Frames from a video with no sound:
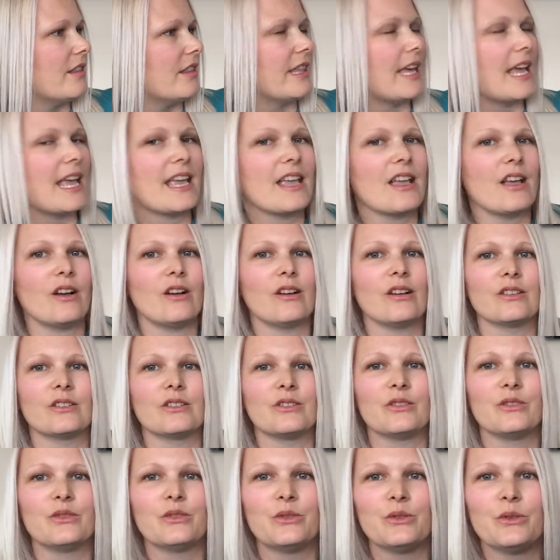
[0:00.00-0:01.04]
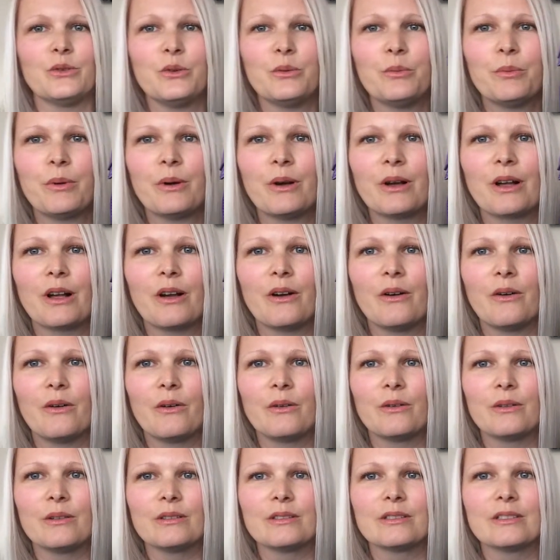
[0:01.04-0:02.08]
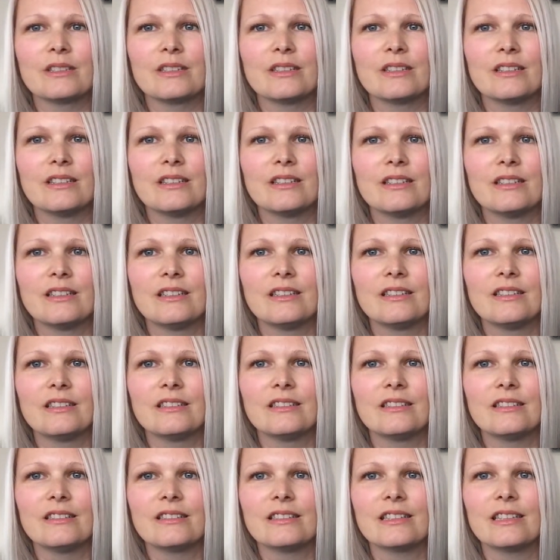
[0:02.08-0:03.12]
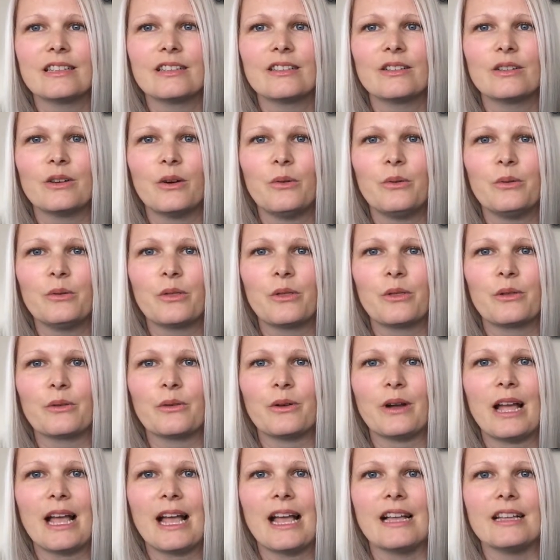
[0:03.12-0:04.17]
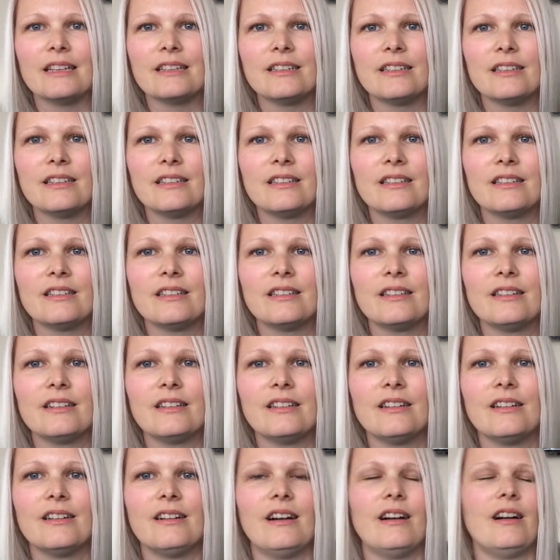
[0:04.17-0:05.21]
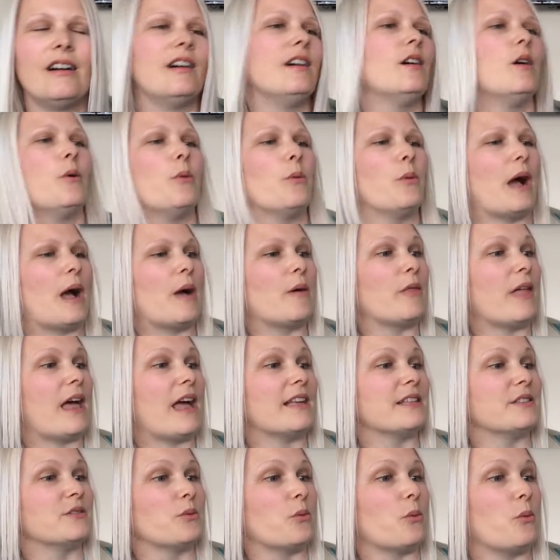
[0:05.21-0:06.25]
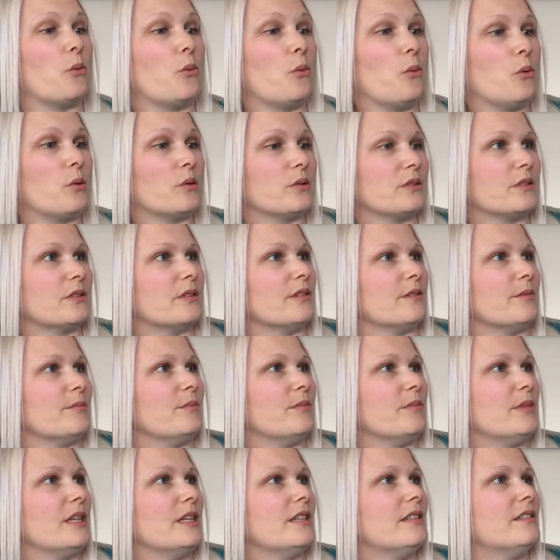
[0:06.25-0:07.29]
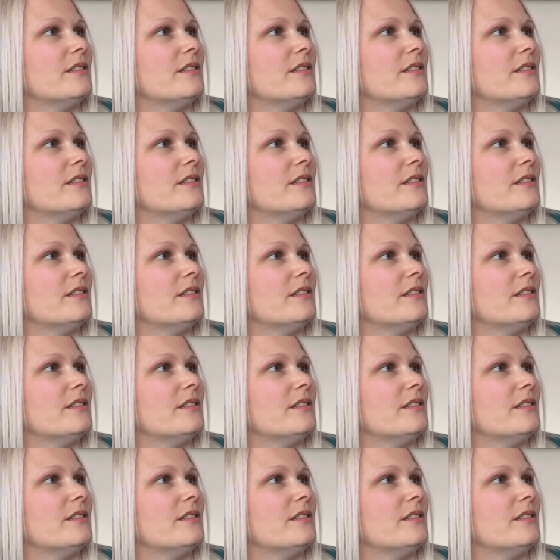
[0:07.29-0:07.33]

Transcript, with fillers: they are super gold, like gold thread. Wow, that is awesome.